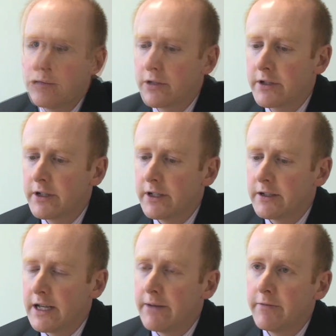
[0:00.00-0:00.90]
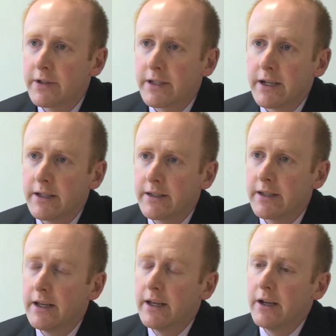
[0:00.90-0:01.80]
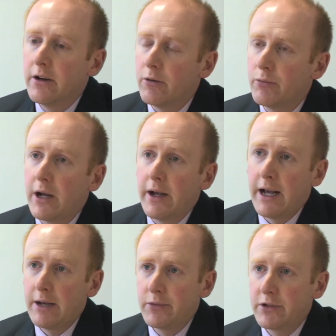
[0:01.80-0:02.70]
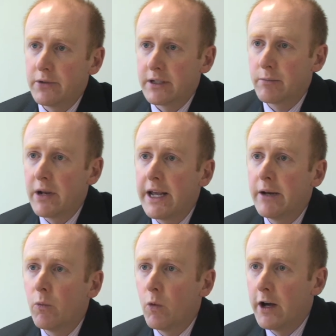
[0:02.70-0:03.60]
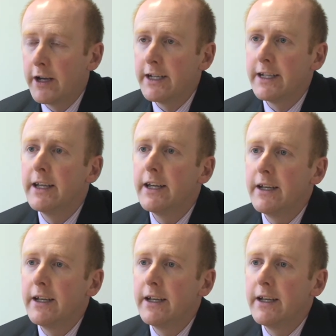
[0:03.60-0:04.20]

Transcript: Just to emphasise, or perhaps to explain why